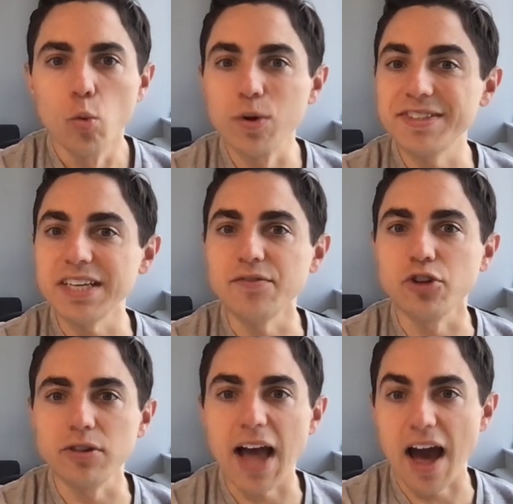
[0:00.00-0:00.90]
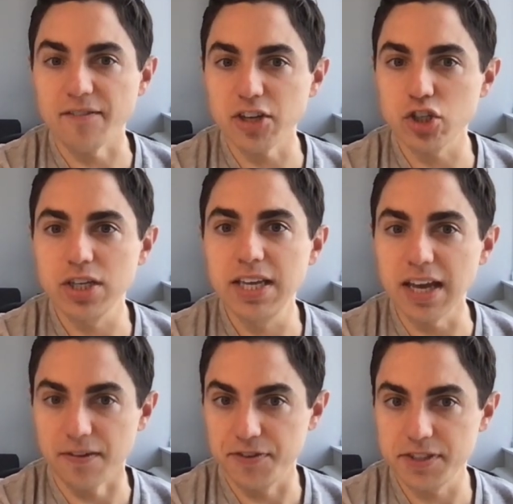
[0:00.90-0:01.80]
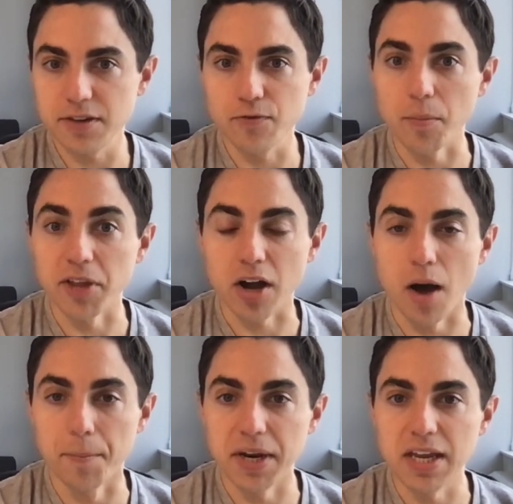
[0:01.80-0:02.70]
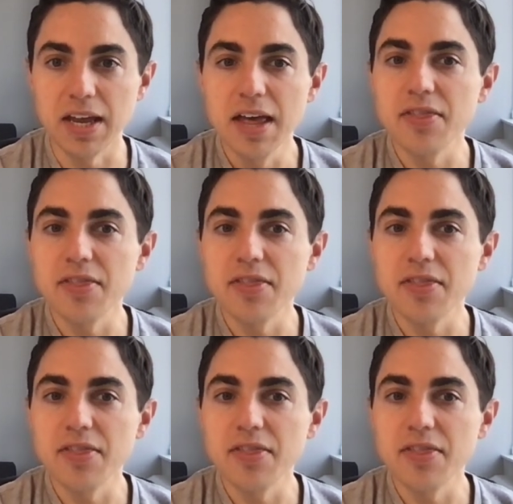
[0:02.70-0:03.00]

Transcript: received lavish gifts from the company